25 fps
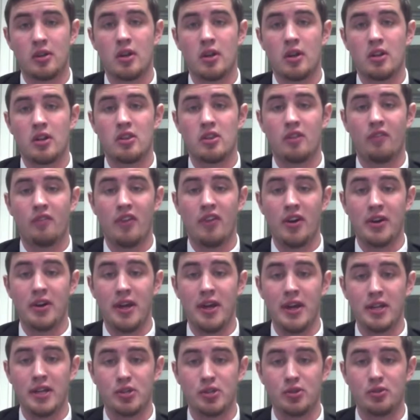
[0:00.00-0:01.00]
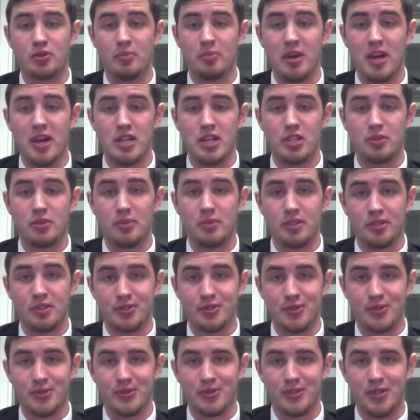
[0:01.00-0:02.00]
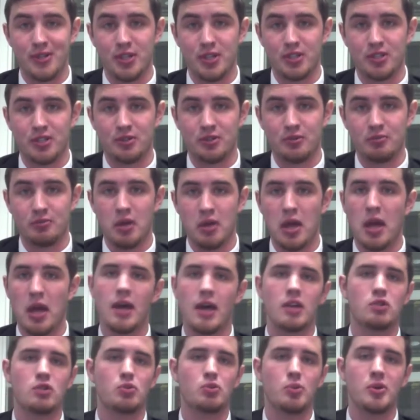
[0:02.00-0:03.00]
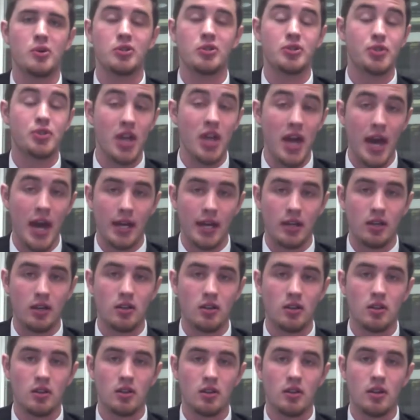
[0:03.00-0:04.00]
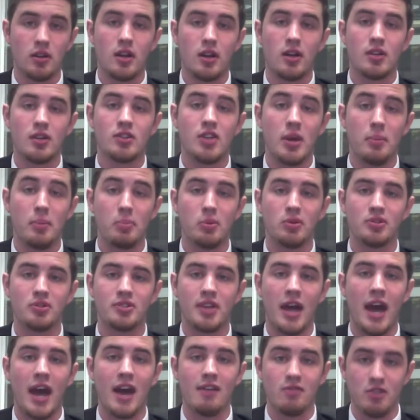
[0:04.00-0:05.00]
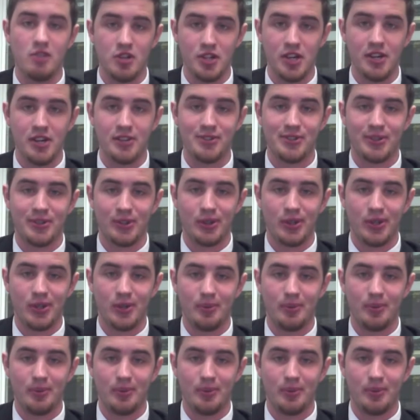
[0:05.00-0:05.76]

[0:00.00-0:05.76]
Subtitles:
the Financial Management Association, as well as TAC, Temple's Advertising Club.